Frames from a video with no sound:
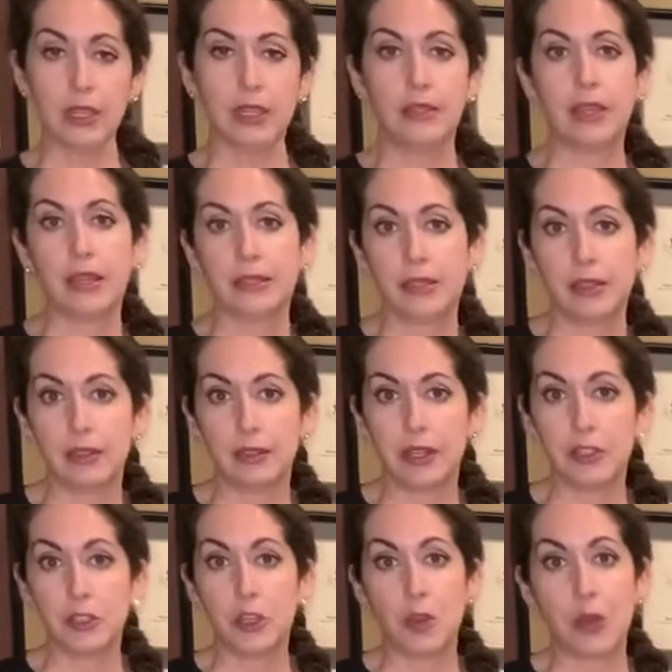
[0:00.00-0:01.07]
That's going to let
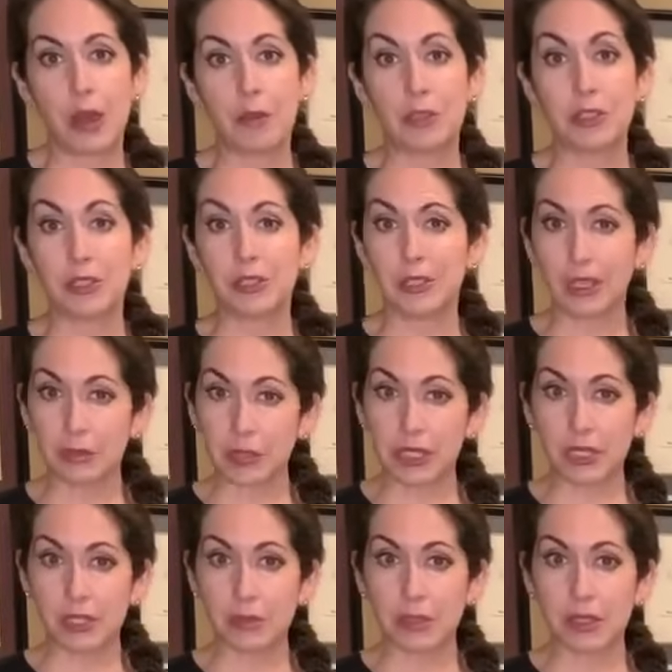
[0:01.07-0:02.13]
us know how much
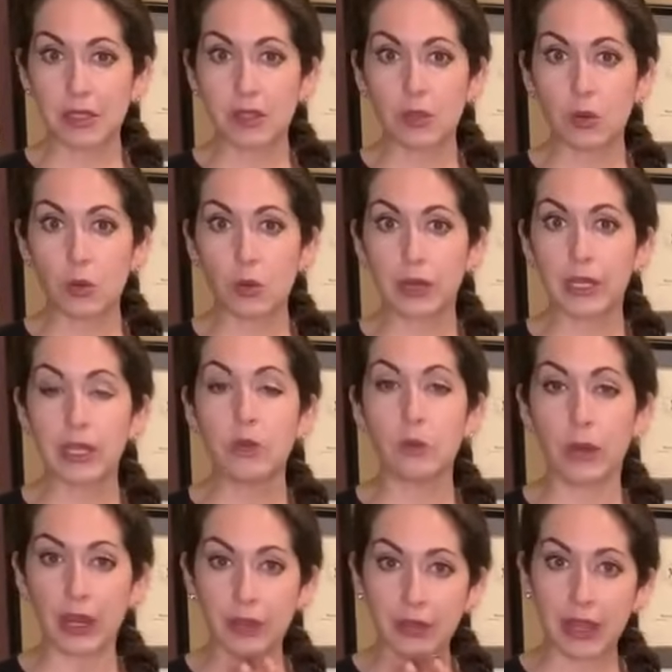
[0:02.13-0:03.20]
astigmatism is in the cornea,
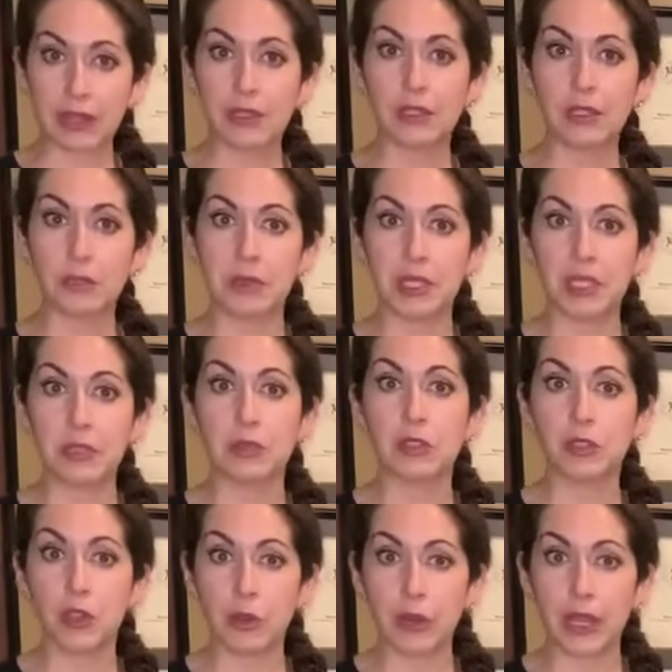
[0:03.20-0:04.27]
where that astigmatism is
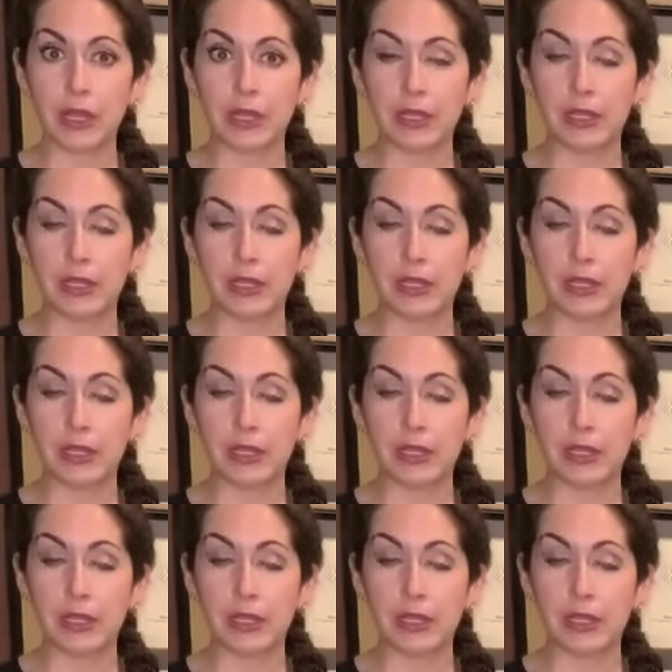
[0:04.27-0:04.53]
located,